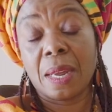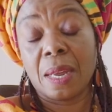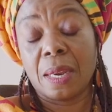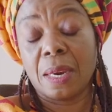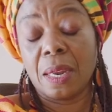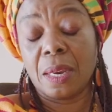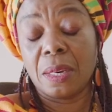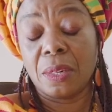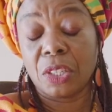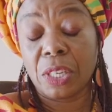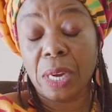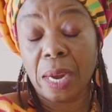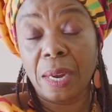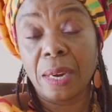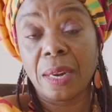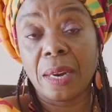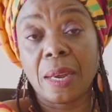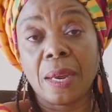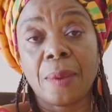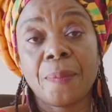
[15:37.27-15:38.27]
in
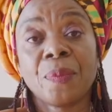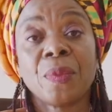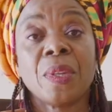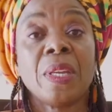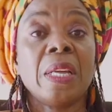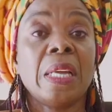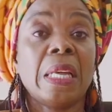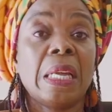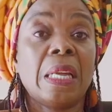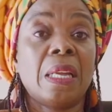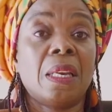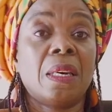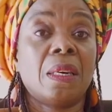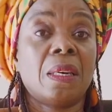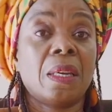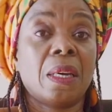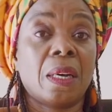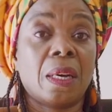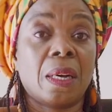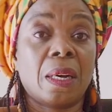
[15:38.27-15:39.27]
China, and